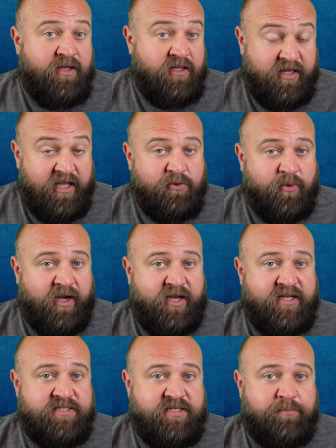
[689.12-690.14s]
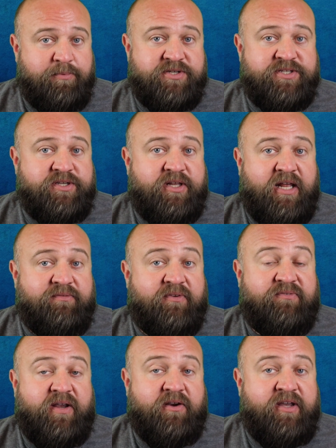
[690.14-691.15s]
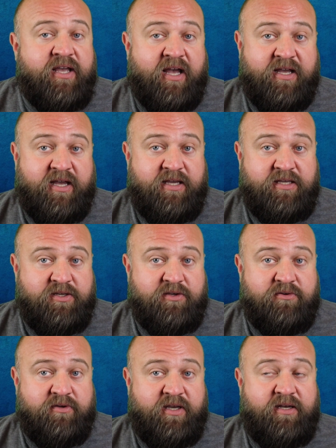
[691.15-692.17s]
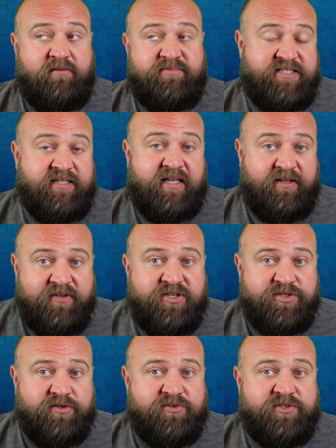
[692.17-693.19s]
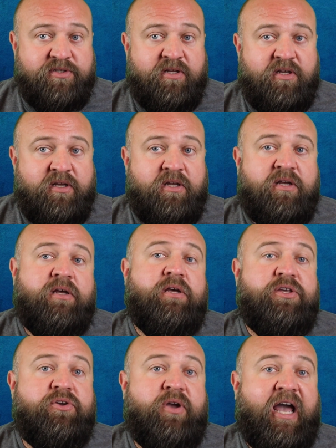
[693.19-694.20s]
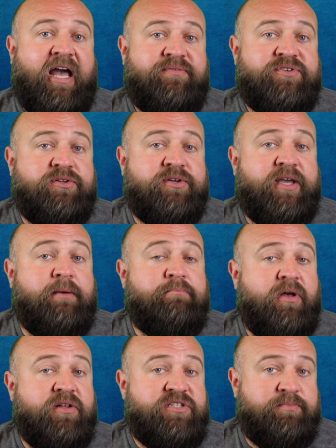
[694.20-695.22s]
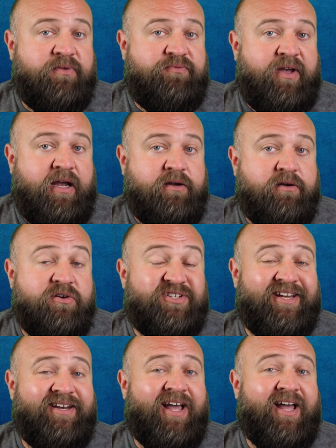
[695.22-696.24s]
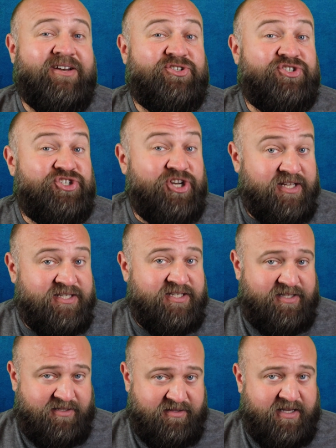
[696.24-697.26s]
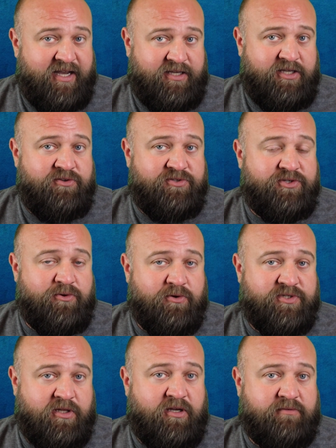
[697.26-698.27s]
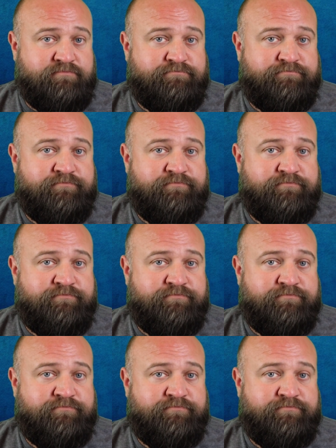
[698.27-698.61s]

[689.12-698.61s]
Likewise, a person could have a very high IQ and still have issues. You have to look at multiple factors and not just the IQ scores alone.